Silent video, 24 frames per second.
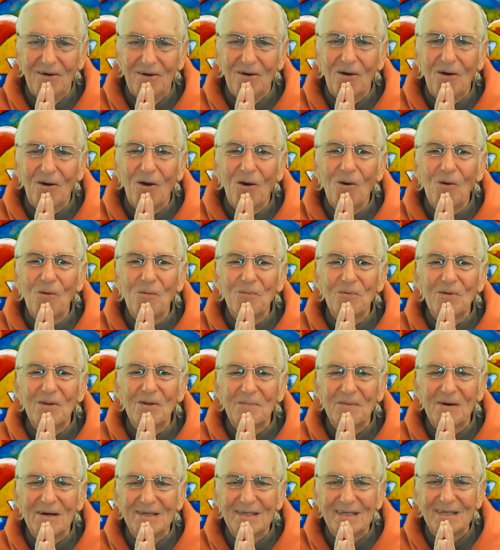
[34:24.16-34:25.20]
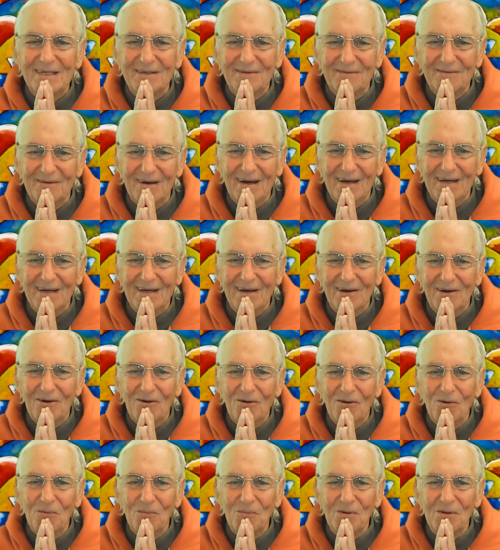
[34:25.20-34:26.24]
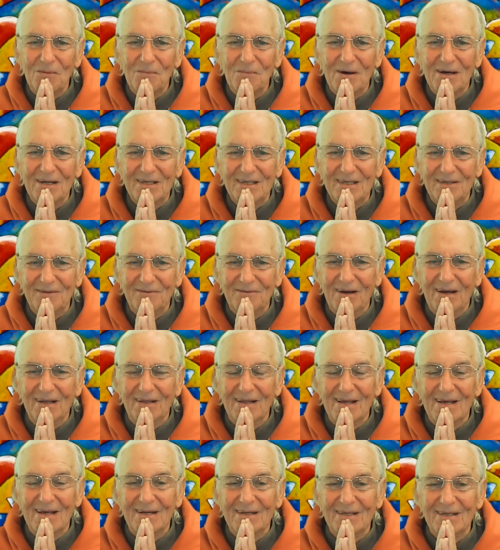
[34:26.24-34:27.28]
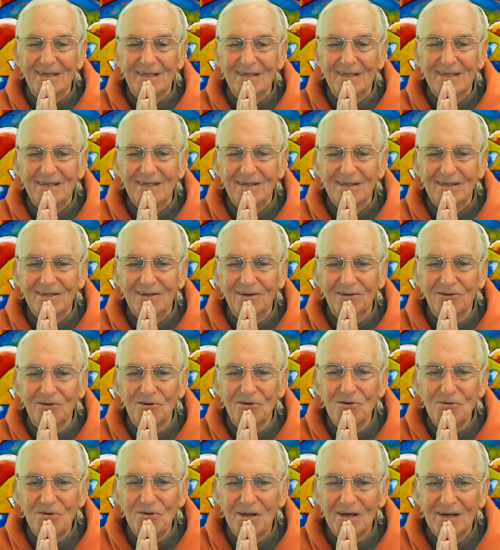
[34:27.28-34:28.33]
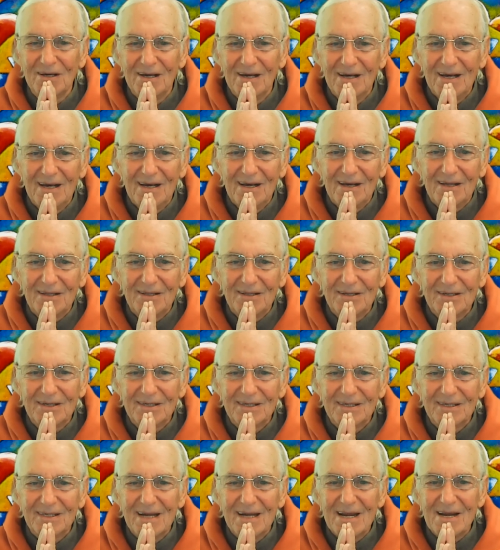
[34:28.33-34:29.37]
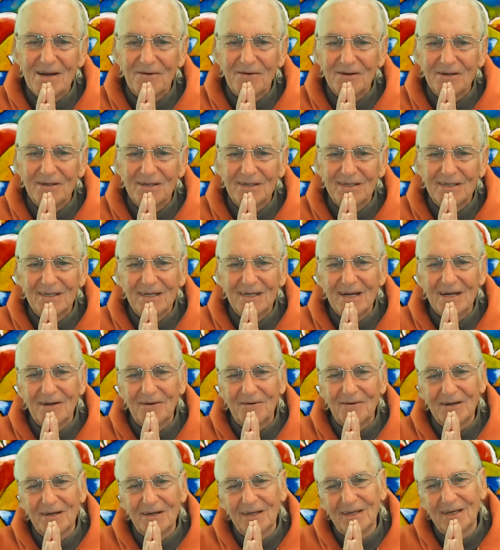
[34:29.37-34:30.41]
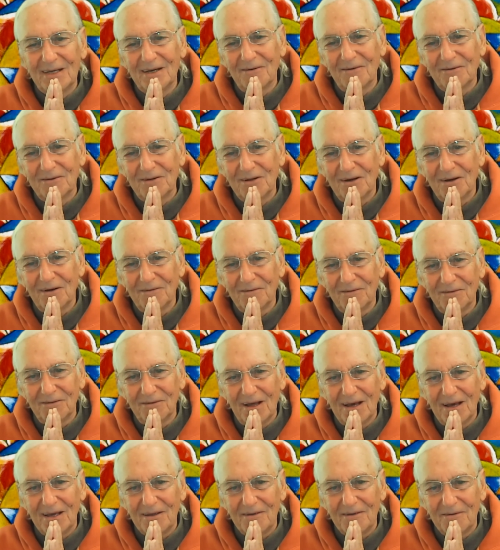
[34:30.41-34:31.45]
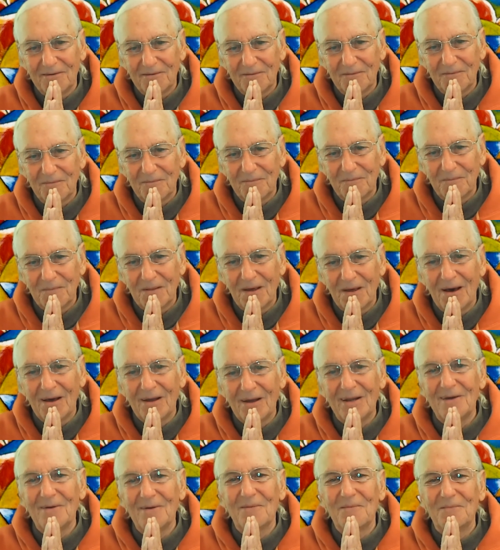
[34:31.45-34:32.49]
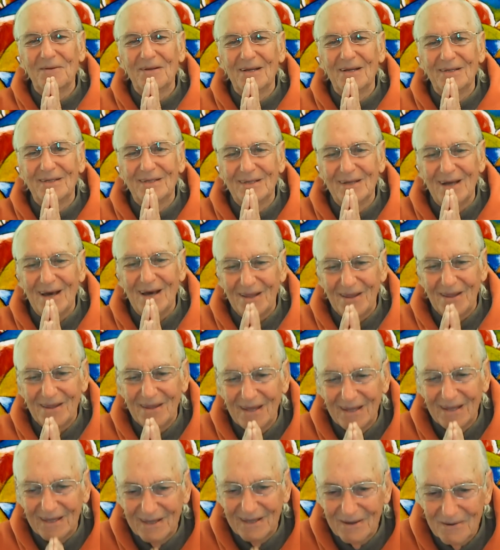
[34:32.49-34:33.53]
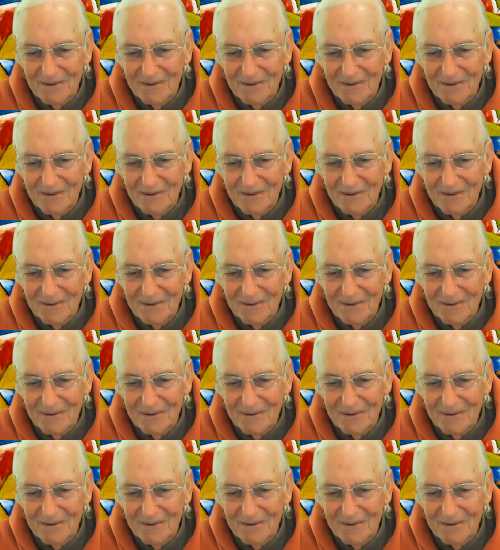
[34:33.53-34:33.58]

Om Namah Shivaya, Om Namah Shivaya. Let us salute this sacred, sacred gift of life. Hari Om Tat Sat. Thank you.